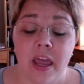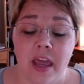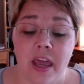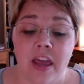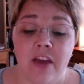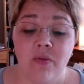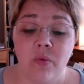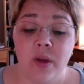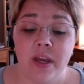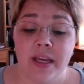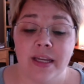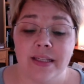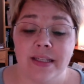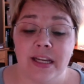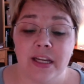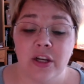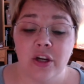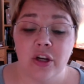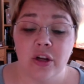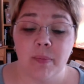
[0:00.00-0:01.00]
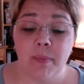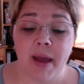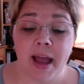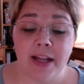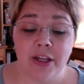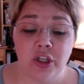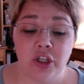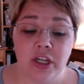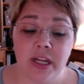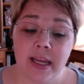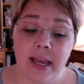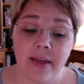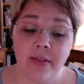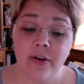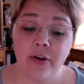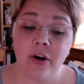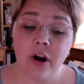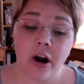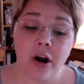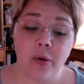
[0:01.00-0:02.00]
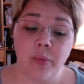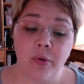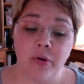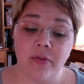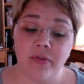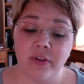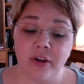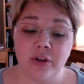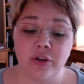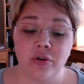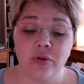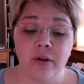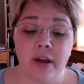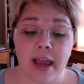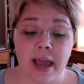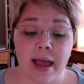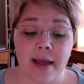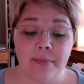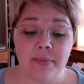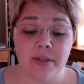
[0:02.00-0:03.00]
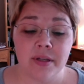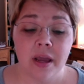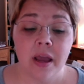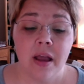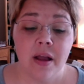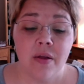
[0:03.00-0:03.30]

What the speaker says: If we continue to patch together our professional gaps,